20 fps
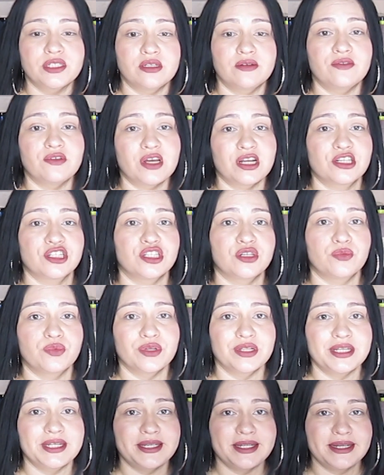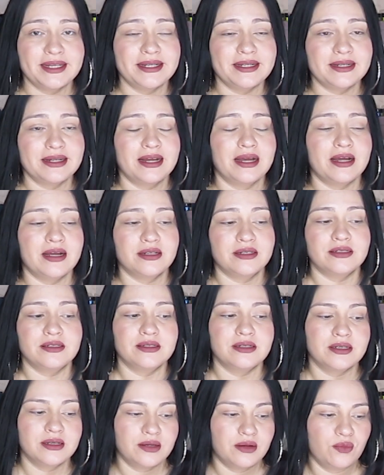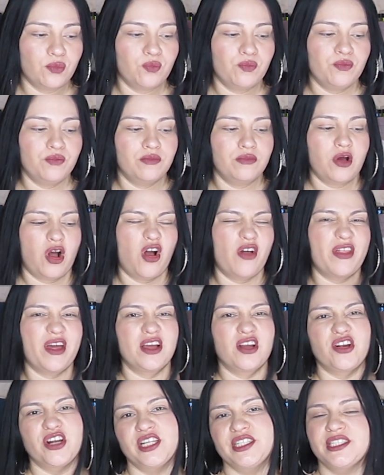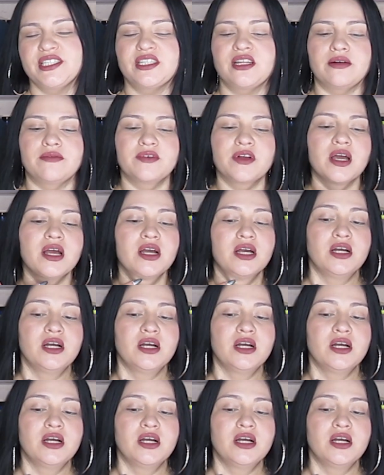stuff you actually really need and all that great stuff.